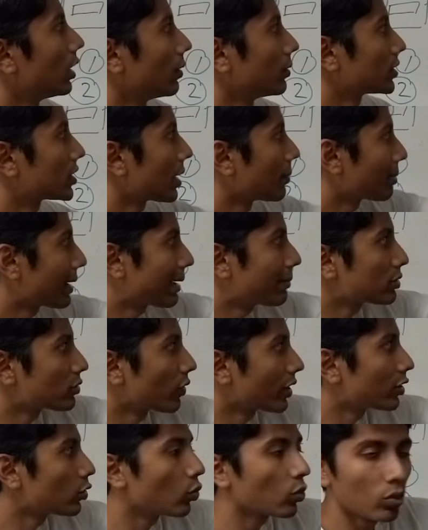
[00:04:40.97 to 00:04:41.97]
Sometimes
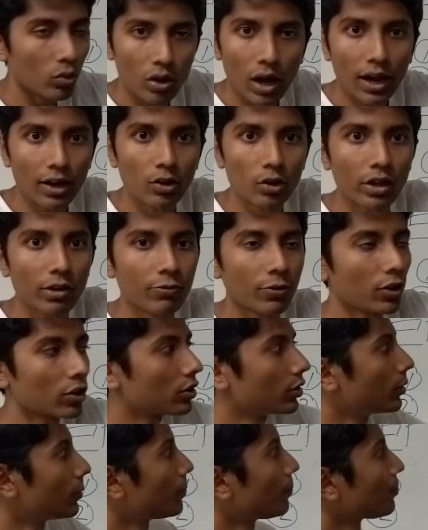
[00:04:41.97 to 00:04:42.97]
when you are looking
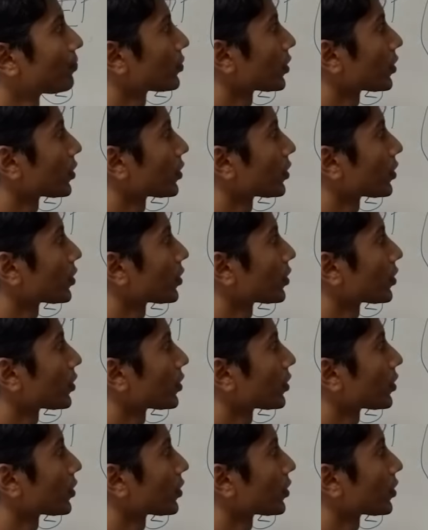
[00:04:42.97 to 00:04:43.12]
for